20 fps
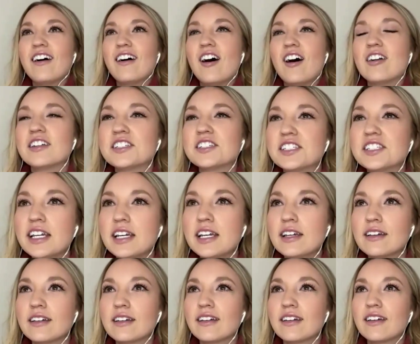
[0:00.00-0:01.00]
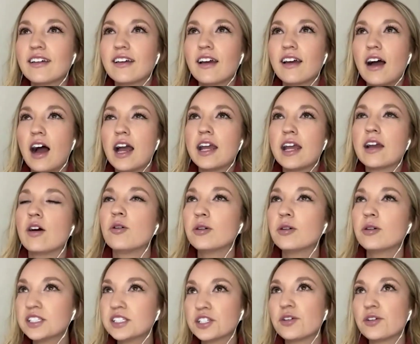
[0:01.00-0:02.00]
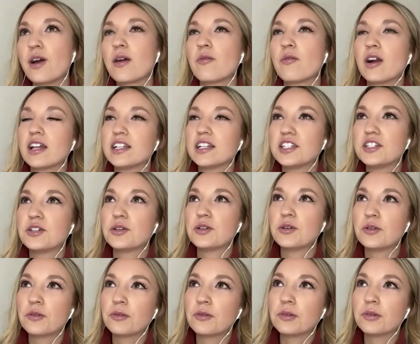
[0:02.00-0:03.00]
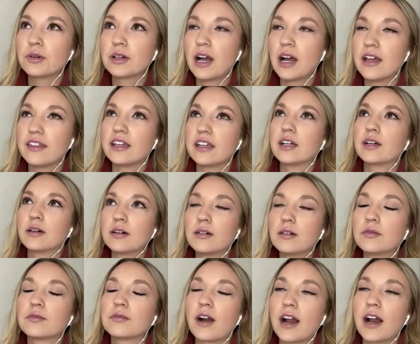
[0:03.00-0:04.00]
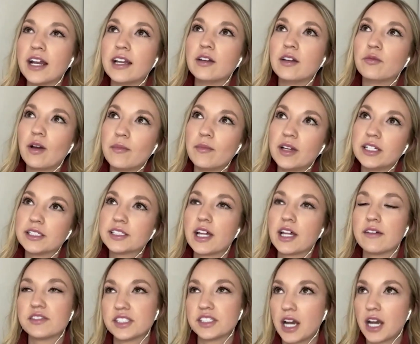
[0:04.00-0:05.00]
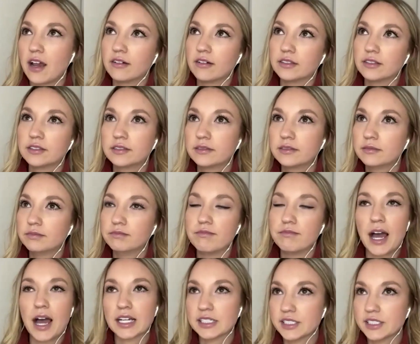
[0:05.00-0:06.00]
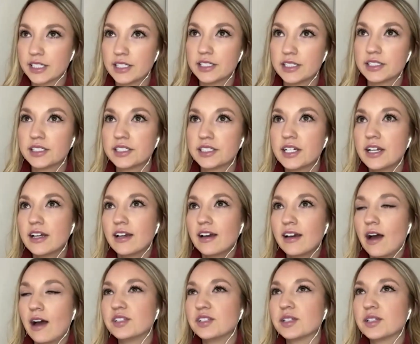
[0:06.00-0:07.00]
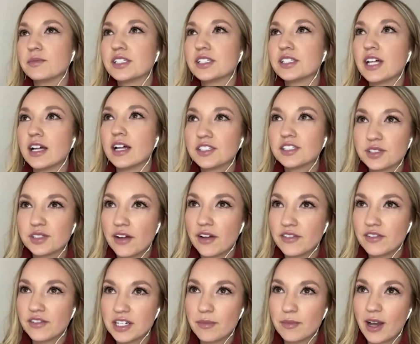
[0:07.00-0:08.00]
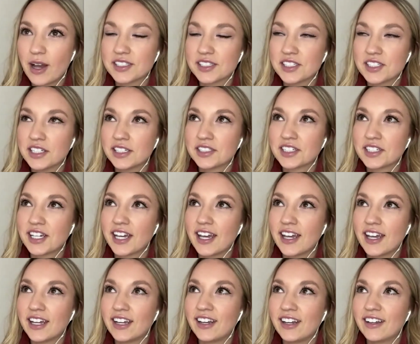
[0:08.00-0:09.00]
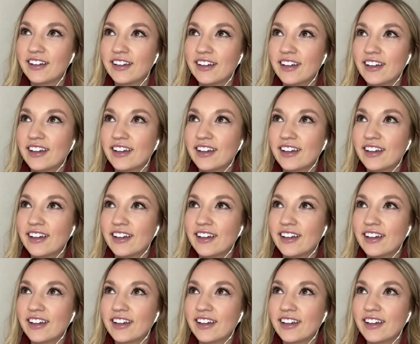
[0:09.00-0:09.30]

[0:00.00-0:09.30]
honestly, I always knew I wanted to, I think, write in women's lifestyle magazines. I was obsessed with 17 magazine as a kid,